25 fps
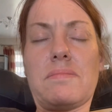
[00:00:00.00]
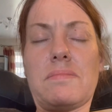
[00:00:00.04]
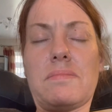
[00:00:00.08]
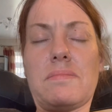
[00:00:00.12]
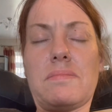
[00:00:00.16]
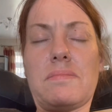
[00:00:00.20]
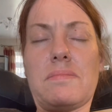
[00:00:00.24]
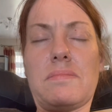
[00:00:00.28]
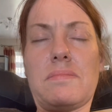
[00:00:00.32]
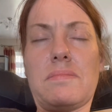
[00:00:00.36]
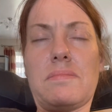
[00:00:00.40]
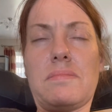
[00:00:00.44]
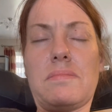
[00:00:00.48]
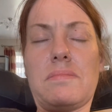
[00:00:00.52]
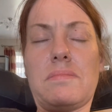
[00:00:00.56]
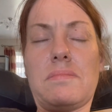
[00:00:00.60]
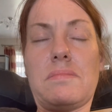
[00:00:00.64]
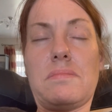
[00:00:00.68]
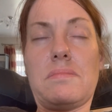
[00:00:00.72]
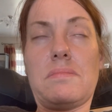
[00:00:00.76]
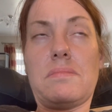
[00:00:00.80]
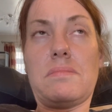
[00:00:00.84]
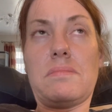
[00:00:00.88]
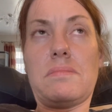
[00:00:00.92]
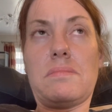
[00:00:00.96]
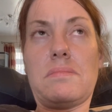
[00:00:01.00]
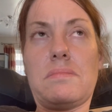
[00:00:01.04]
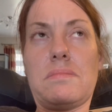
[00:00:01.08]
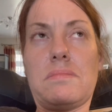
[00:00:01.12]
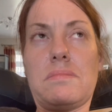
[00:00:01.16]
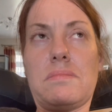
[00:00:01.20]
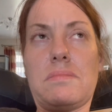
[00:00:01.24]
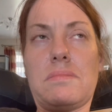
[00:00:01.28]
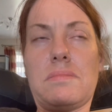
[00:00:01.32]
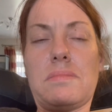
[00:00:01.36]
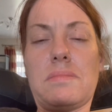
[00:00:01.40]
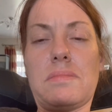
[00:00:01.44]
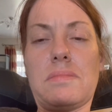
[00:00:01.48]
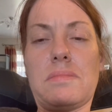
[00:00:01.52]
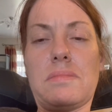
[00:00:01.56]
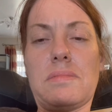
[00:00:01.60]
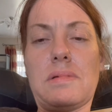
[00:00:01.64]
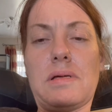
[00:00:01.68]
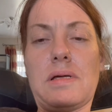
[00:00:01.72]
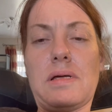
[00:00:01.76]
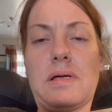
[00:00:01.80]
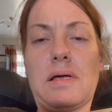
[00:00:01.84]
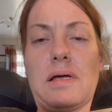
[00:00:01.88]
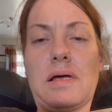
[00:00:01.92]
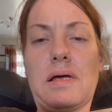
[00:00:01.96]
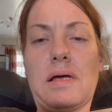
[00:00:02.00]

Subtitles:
(no one is talking)